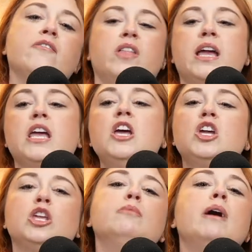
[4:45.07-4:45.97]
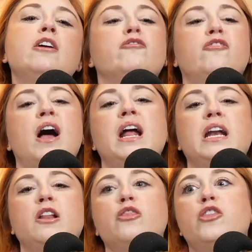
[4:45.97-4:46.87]
like you might
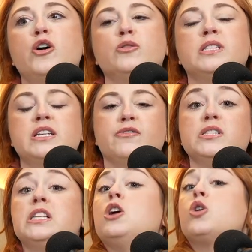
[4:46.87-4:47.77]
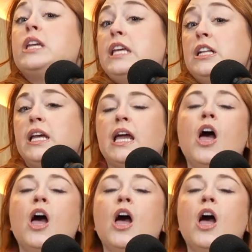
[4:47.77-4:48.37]
find those in different cities, or healing.